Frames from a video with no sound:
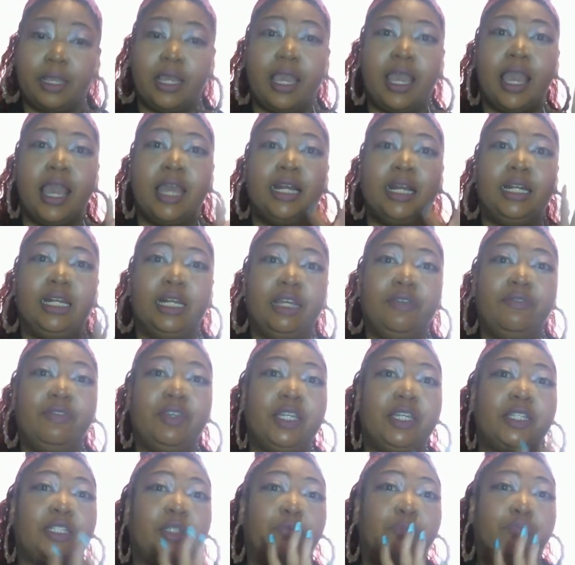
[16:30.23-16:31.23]
and
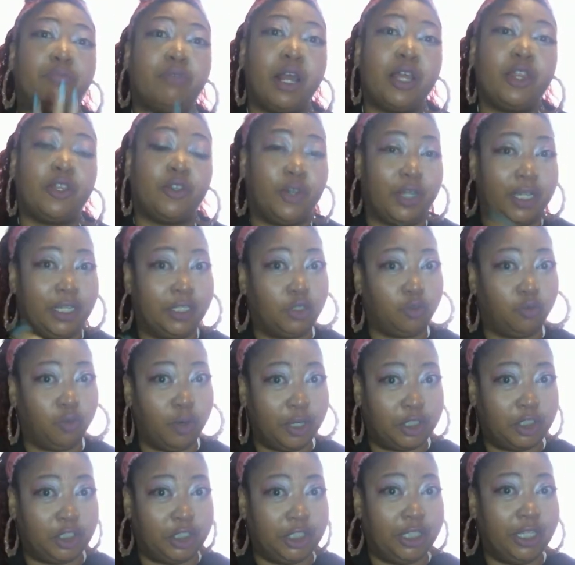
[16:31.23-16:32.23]
Olivia's brother is
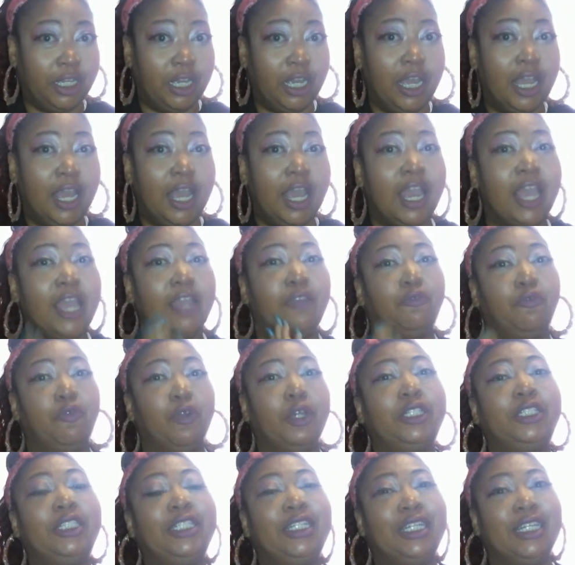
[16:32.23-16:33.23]
Richie, and
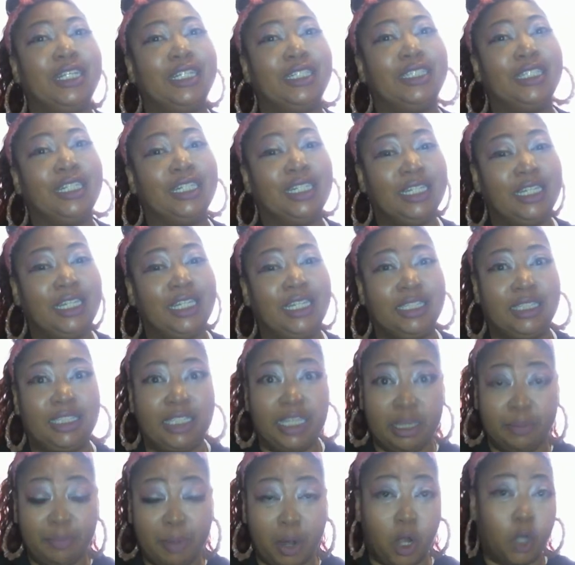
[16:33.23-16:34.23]
Richie is the lead
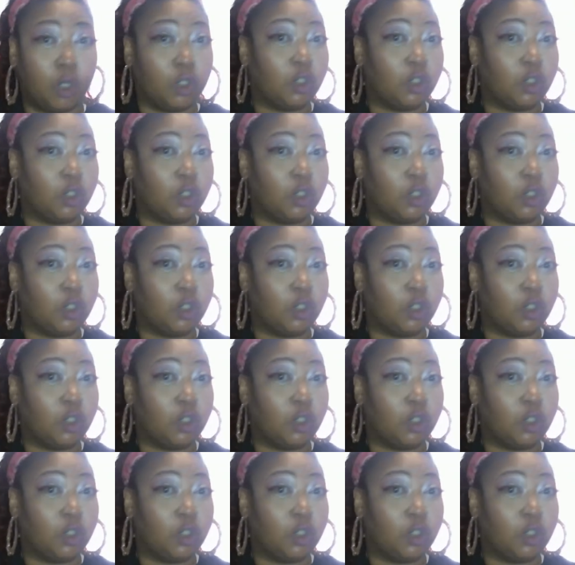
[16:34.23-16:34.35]
T-Bird.